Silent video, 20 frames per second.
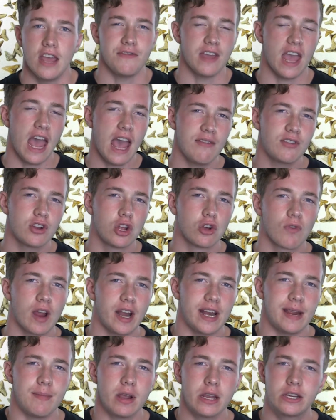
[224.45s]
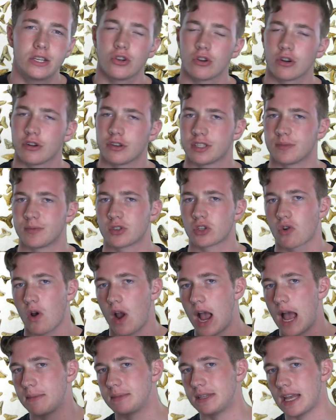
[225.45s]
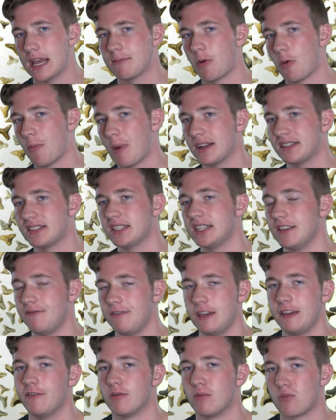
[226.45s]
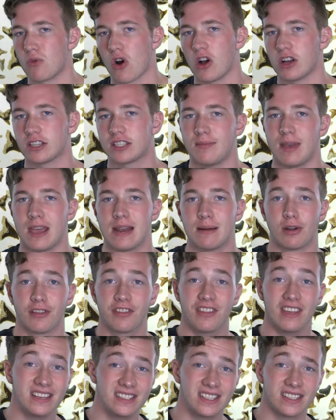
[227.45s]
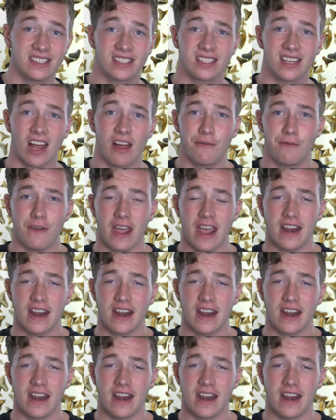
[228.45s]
If you haven't already, make sure to subscribe to AnimalBytes TV for more awesome animal things and stuff.